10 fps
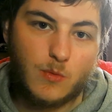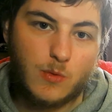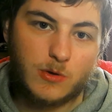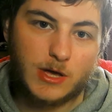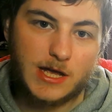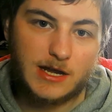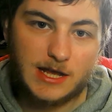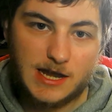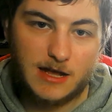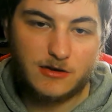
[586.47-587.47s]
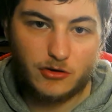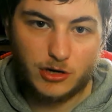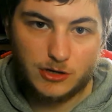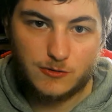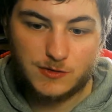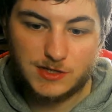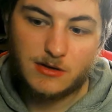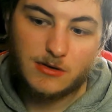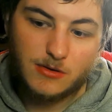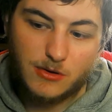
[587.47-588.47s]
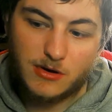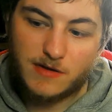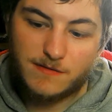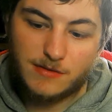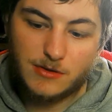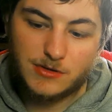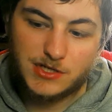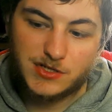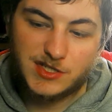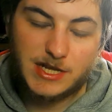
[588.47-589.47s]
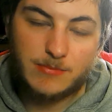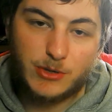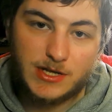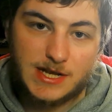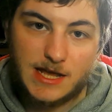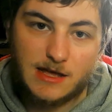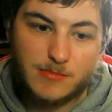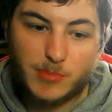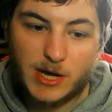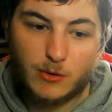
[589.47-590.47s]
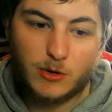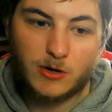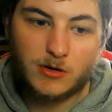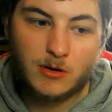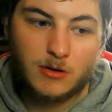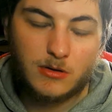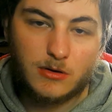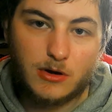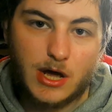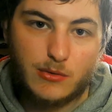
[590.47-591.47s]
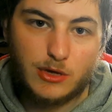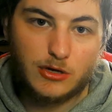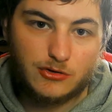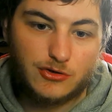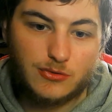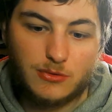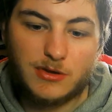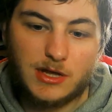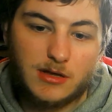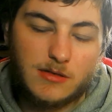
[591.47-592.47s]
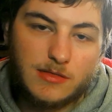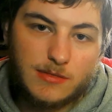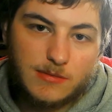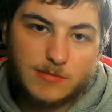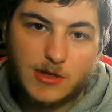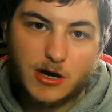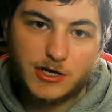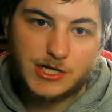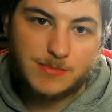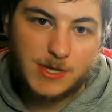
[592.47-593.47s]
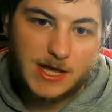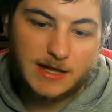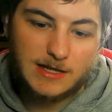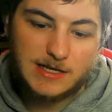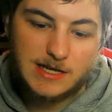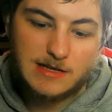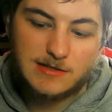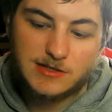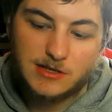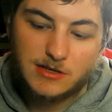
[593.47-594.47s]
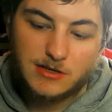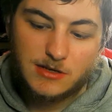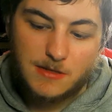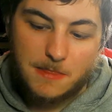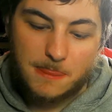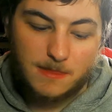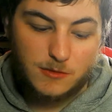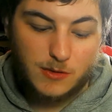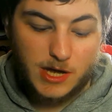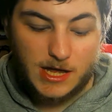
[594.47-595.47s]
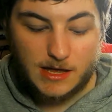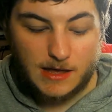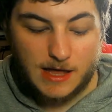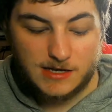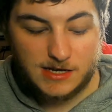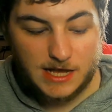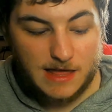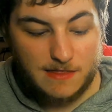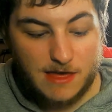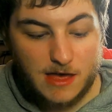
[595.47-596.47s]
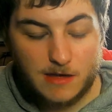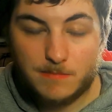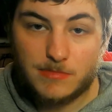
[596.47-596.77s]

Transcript: what kind of connector it uses, or if there's separate data and power, or how you control the RGB LEDs. So I didn't get that.